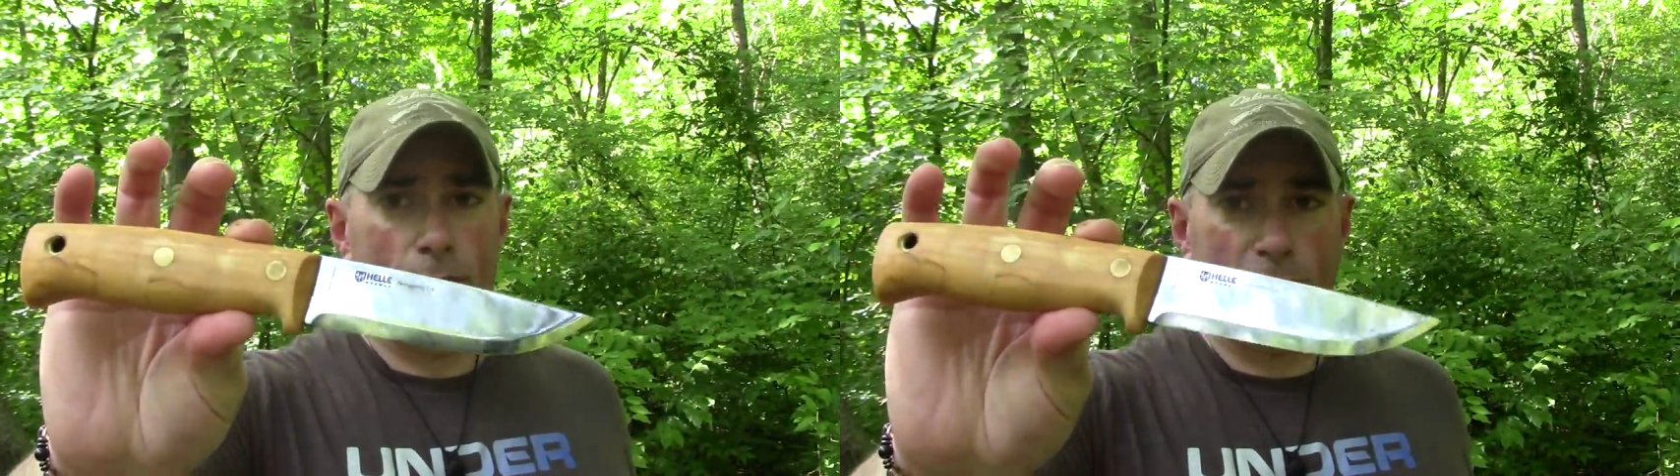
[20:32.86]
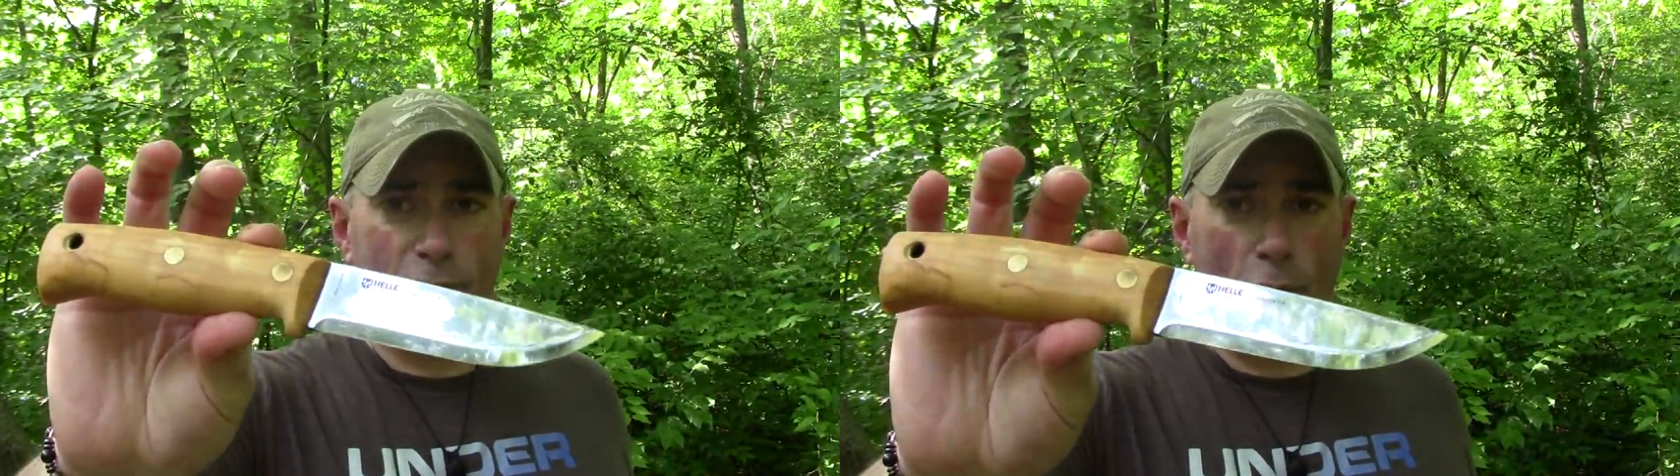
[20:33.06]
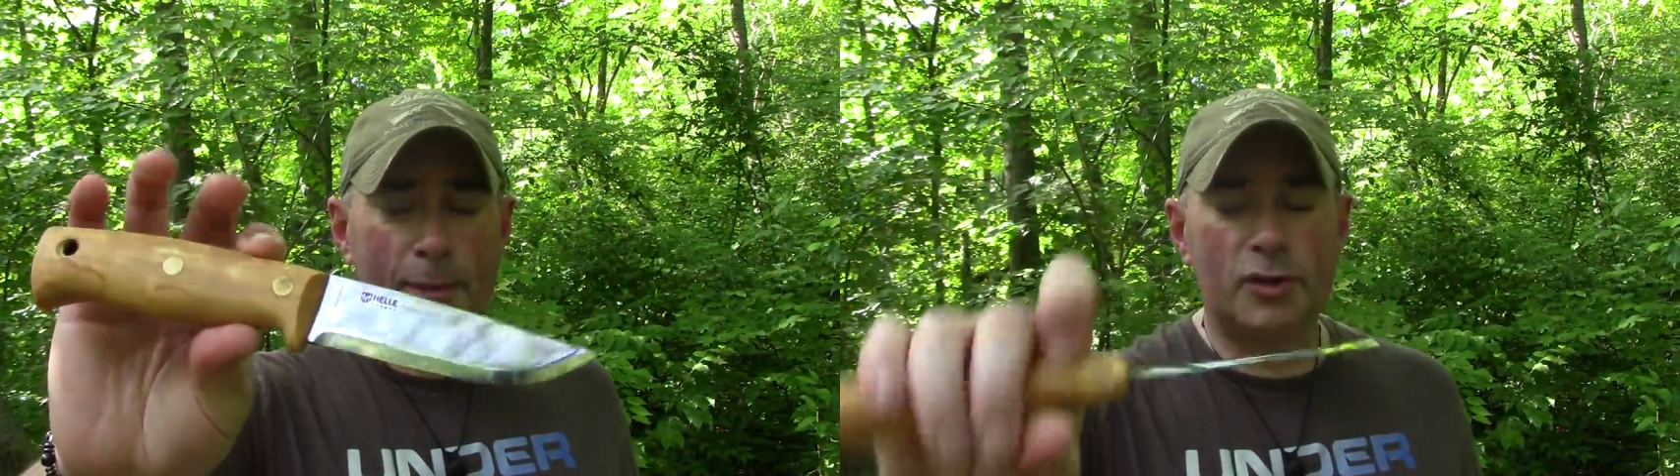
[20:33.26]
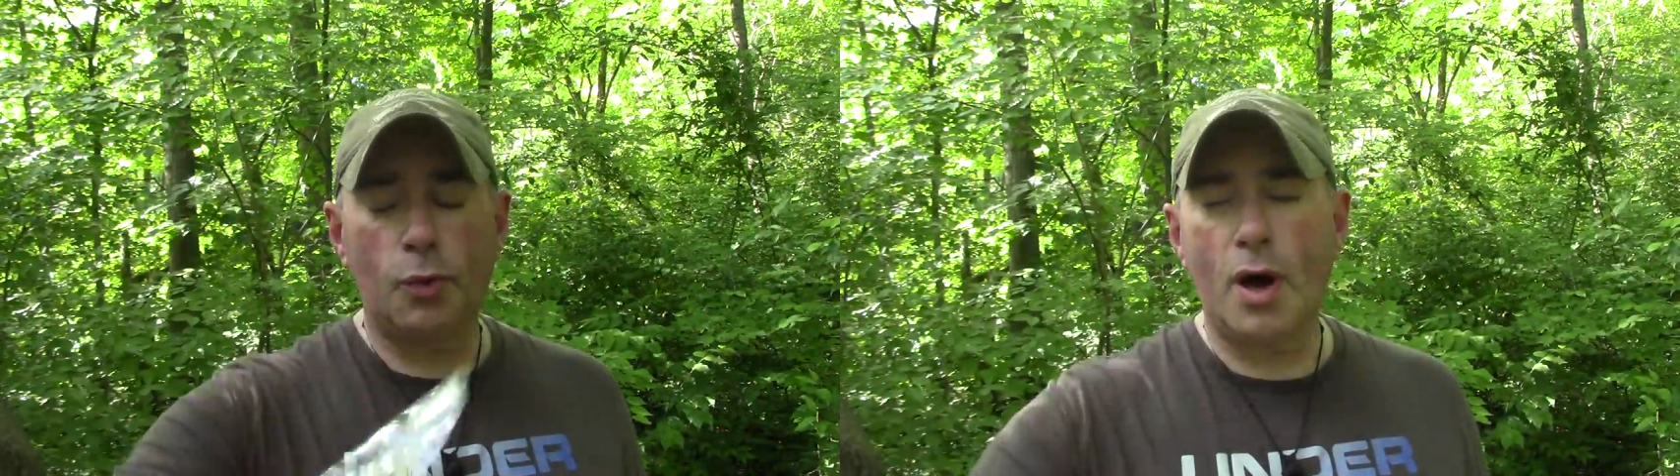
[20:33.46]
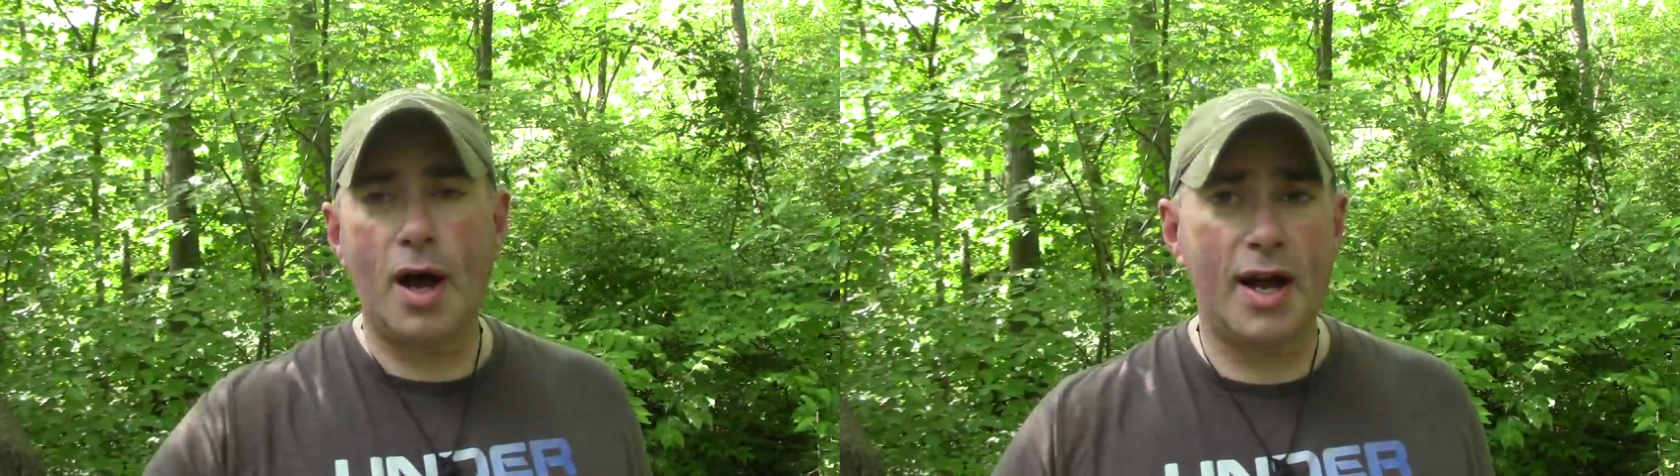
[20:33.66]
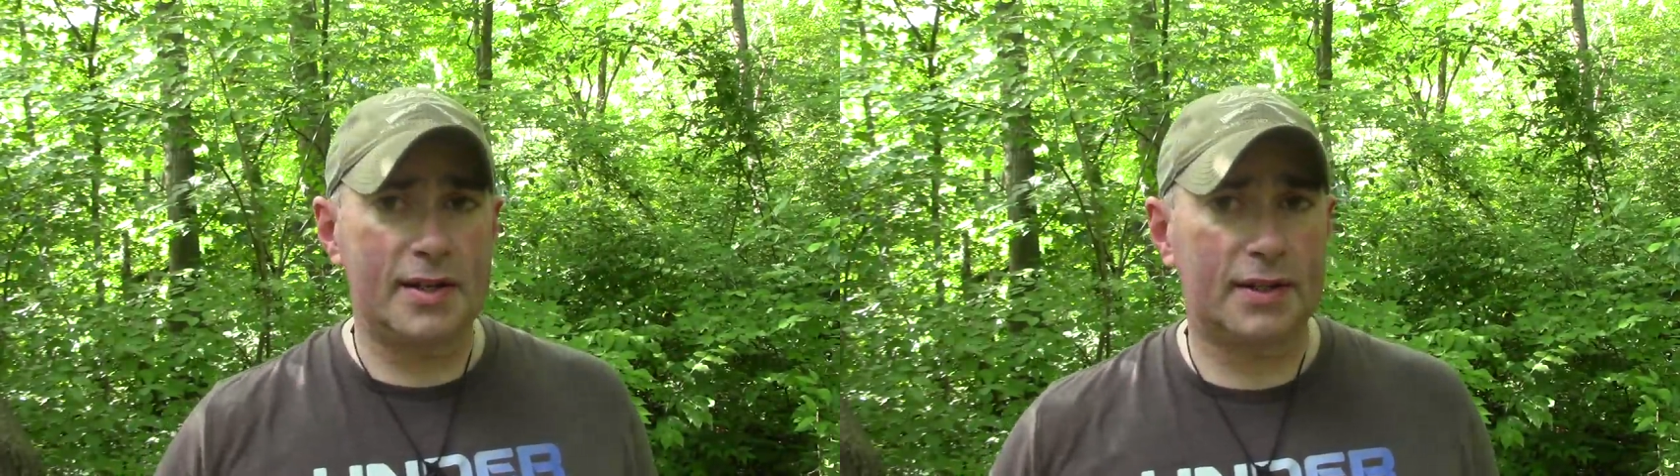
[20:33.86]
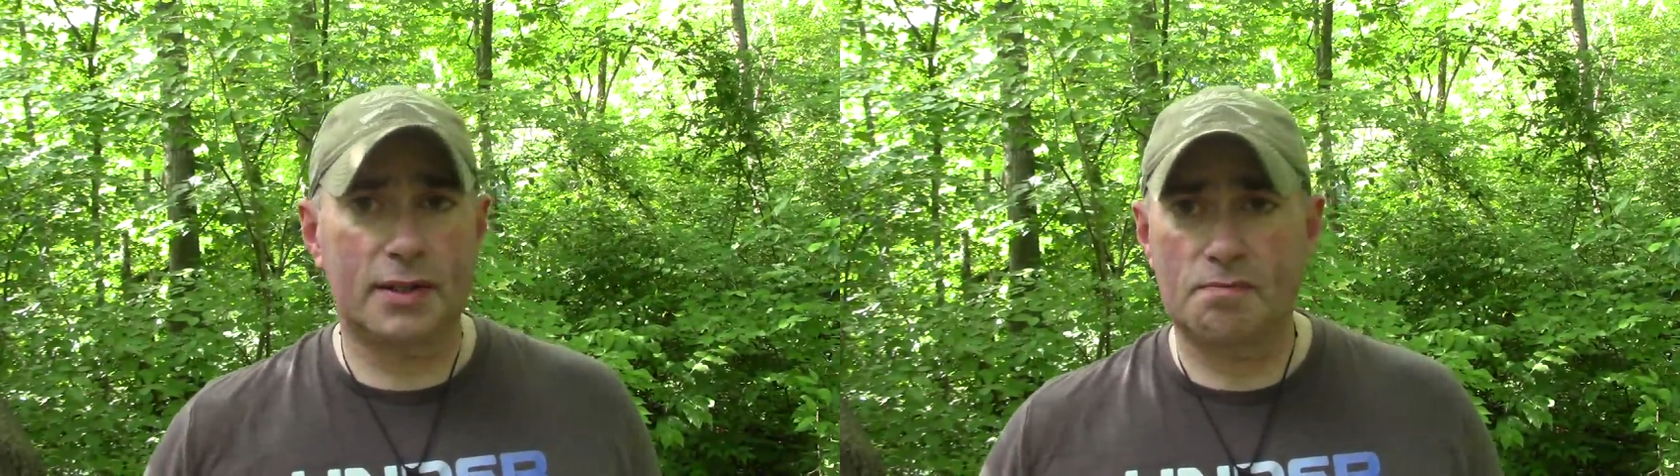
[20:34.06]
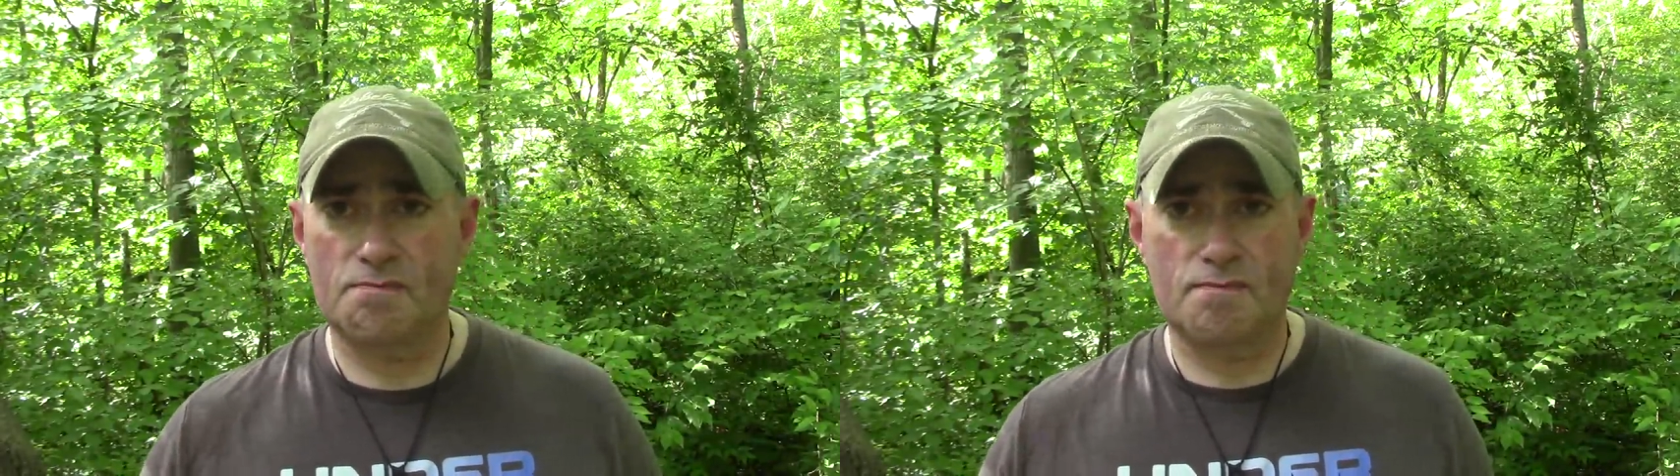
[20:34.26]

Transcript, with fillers: performance-wise,